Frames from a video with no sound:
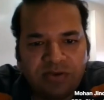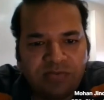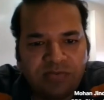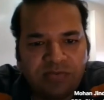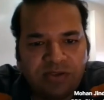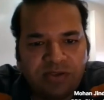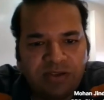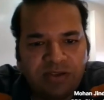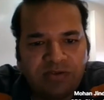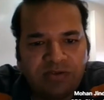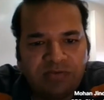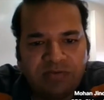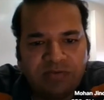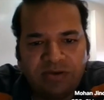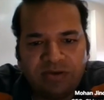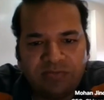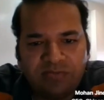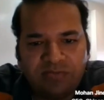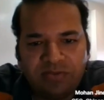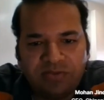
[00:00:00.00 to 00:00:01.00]

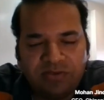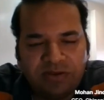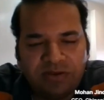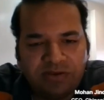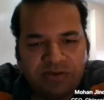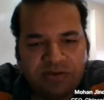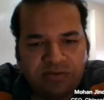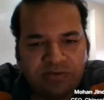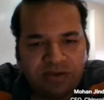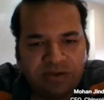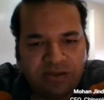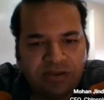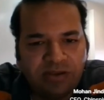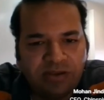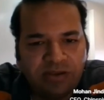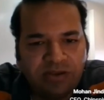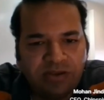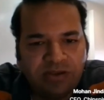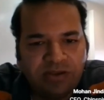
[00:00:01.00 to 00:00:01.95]
verification, and physical design.